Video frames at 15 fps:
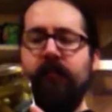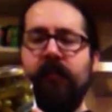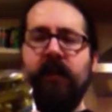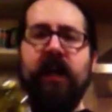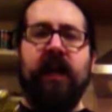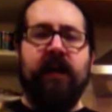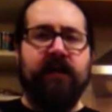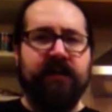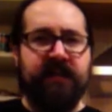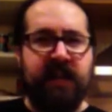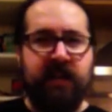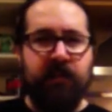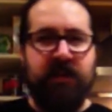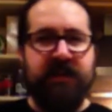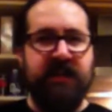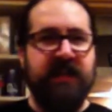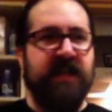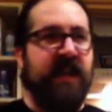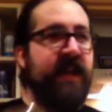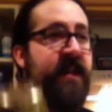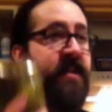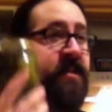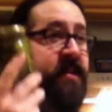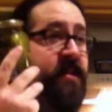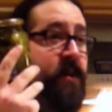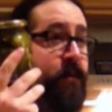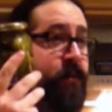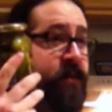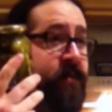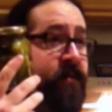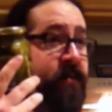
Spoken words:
Hang on a second whilst I check, is this open?